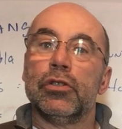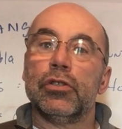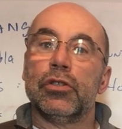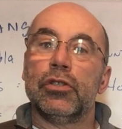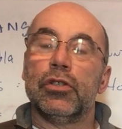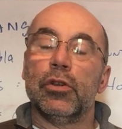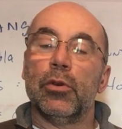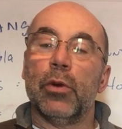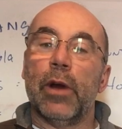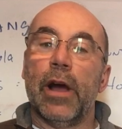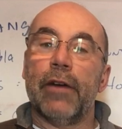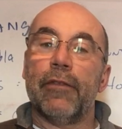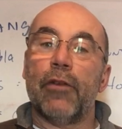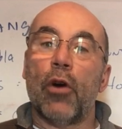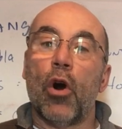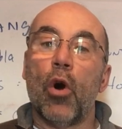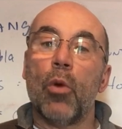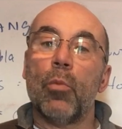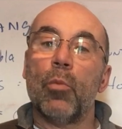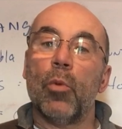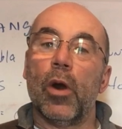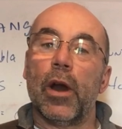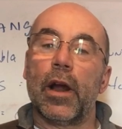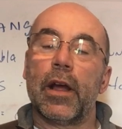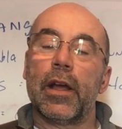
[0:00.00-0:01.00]
Do you have
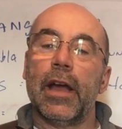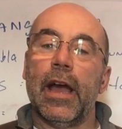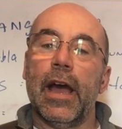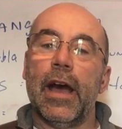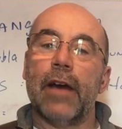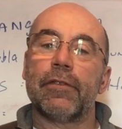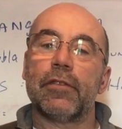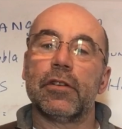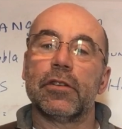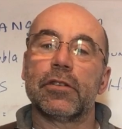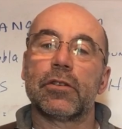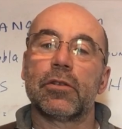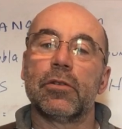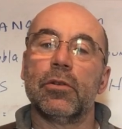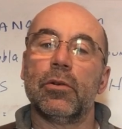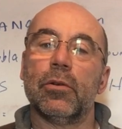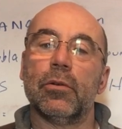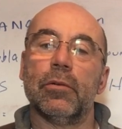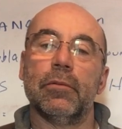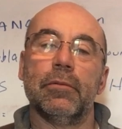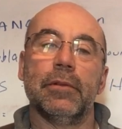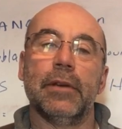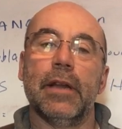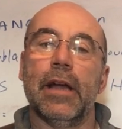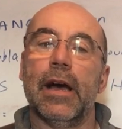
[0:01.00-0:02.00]
homework after
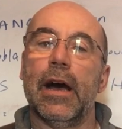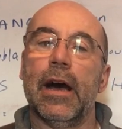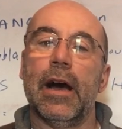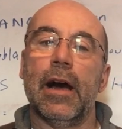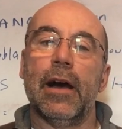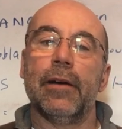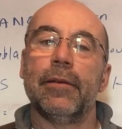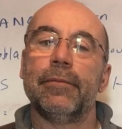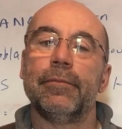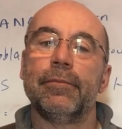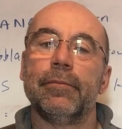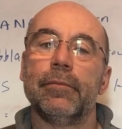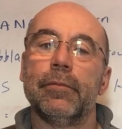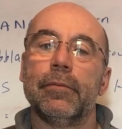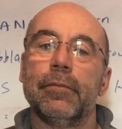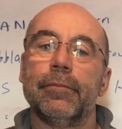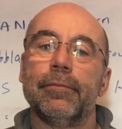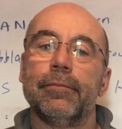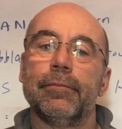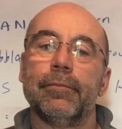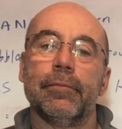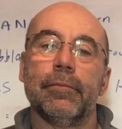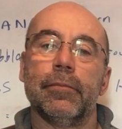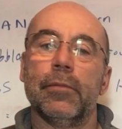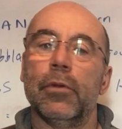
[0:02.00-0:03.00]
school? Nah.
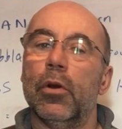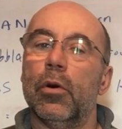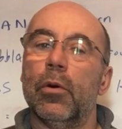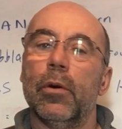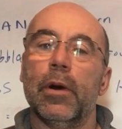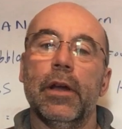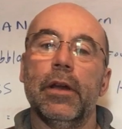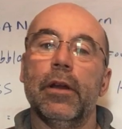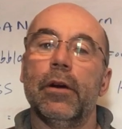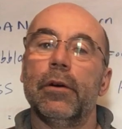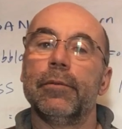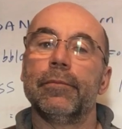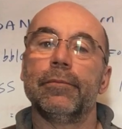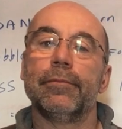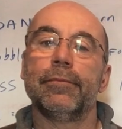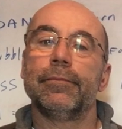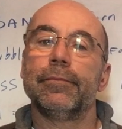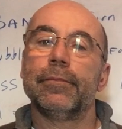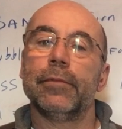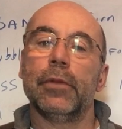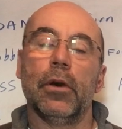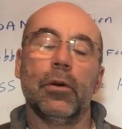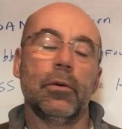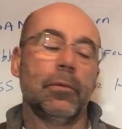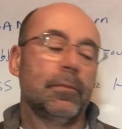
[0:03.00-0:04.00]
No, I don't.
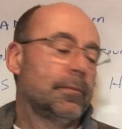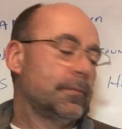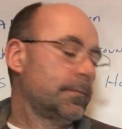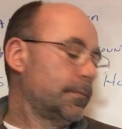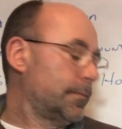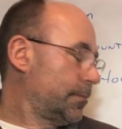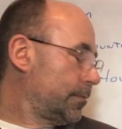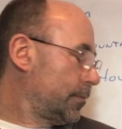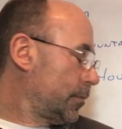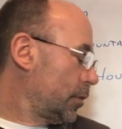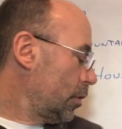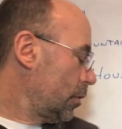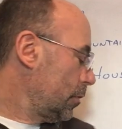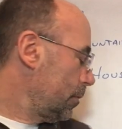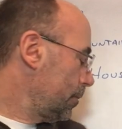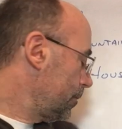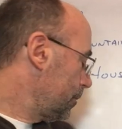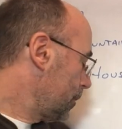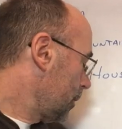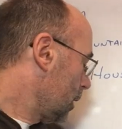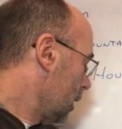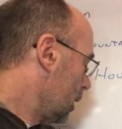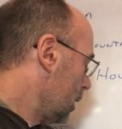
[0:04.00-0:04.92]
Nope. Nope.